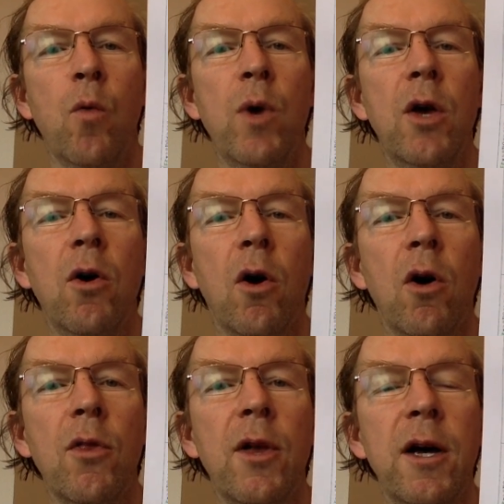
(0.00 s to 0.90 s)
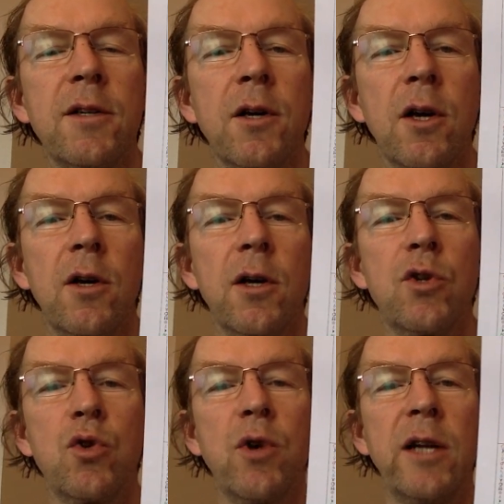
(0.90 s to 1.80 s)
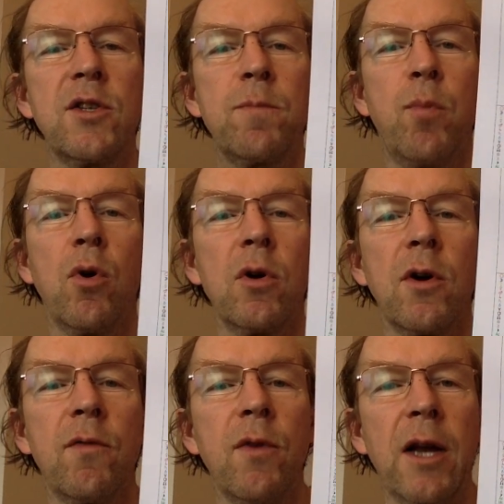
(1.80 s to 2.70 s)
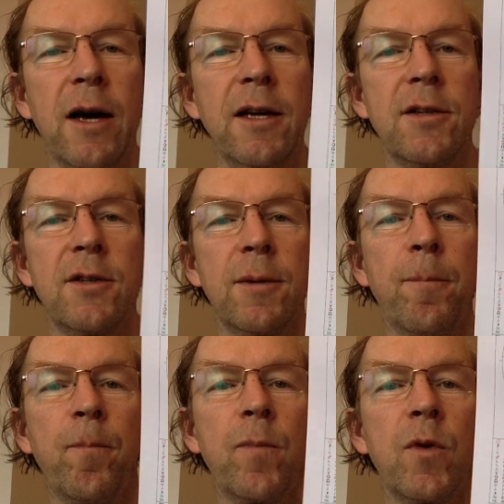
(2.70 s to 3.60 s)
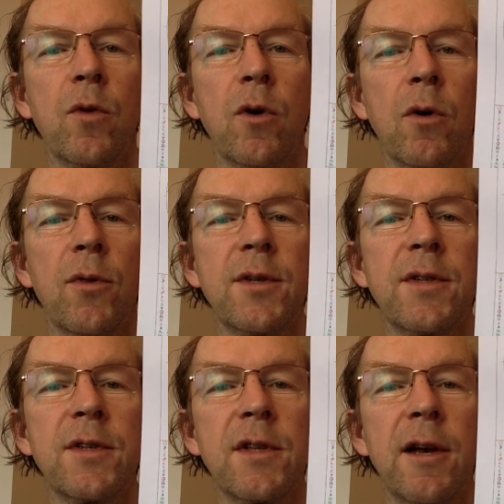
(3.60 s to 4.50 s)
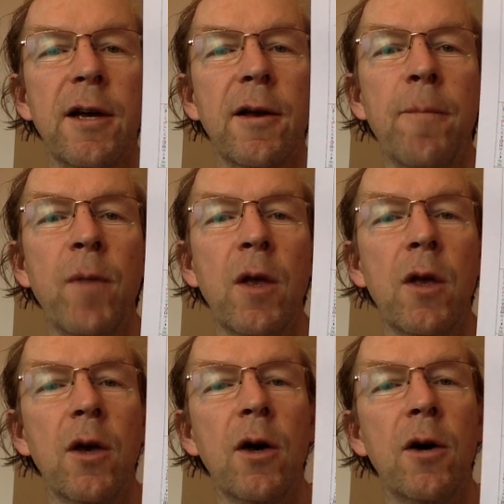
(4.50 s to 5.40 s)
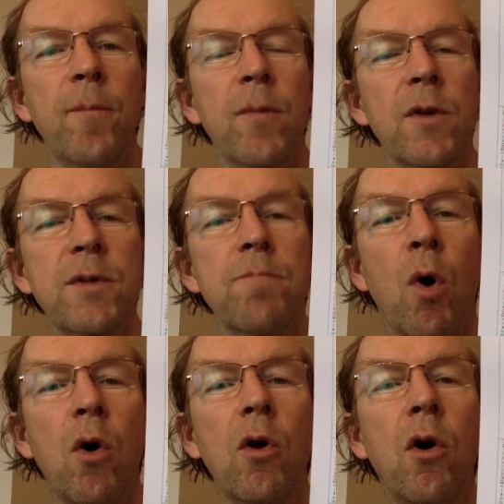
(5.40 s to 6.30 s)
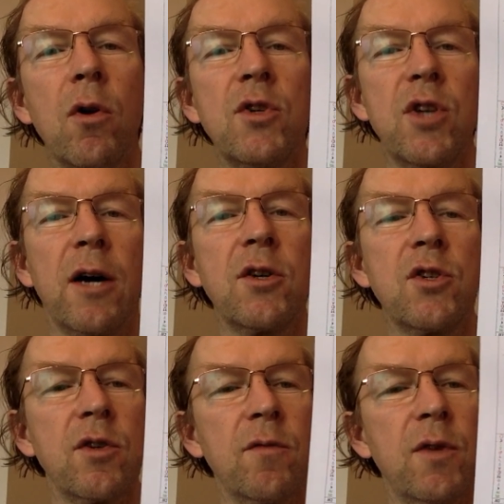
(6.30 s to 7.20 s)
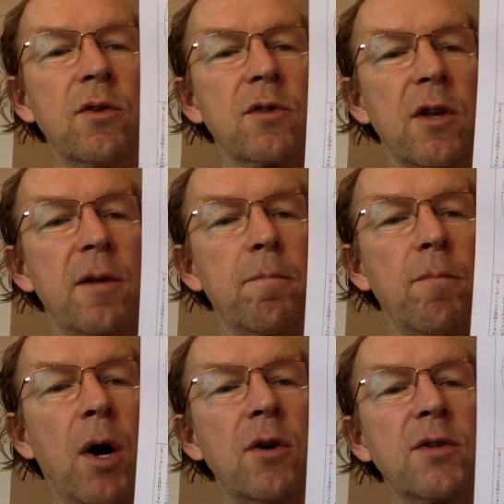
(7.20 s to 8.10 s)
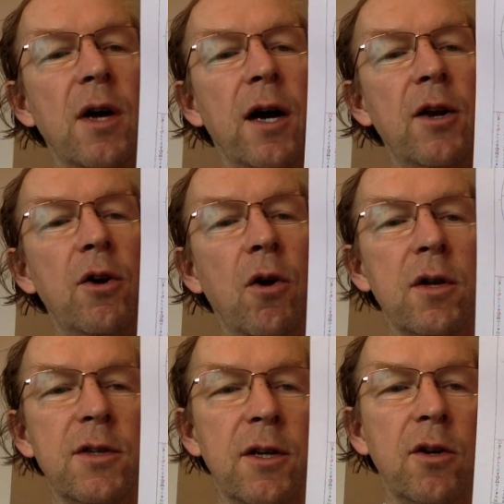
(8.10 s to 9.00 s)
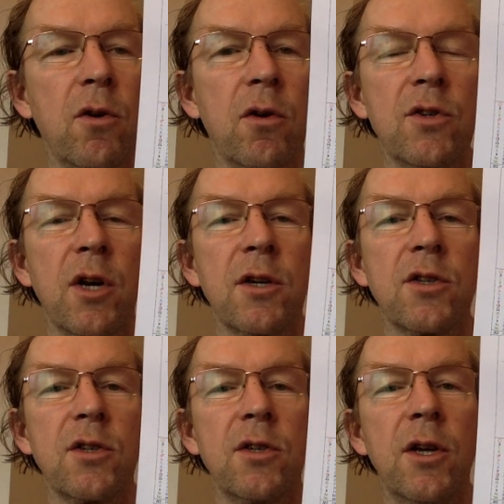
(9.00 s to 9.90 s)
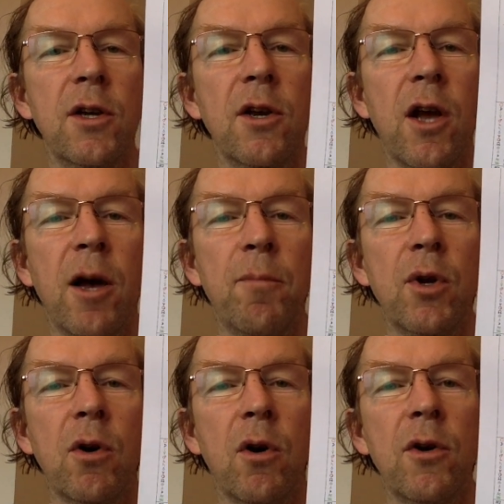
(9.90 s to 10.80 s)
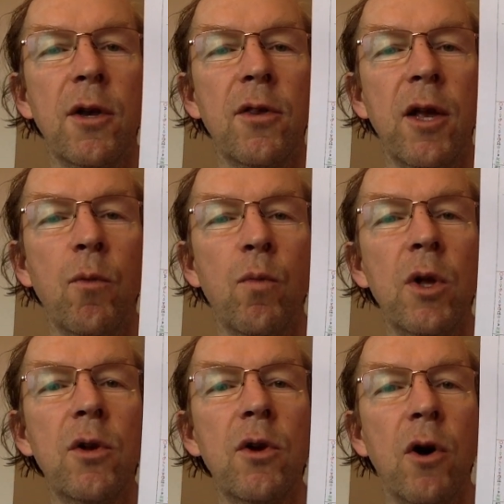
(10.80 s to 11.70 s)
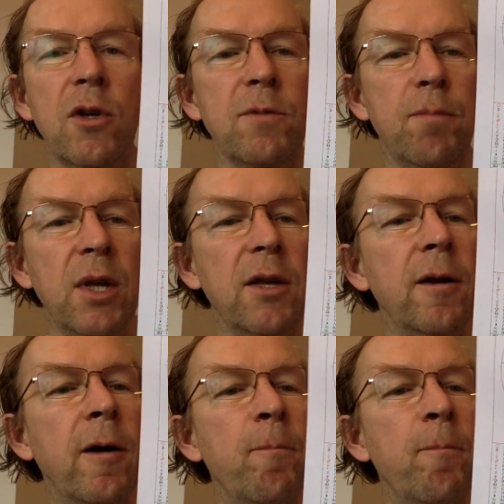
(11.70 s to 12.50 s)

we call that a transport of light. You know, this is like um, a small conjunction. Venus and Mars are not in conjunction in Capricorn and they will not be.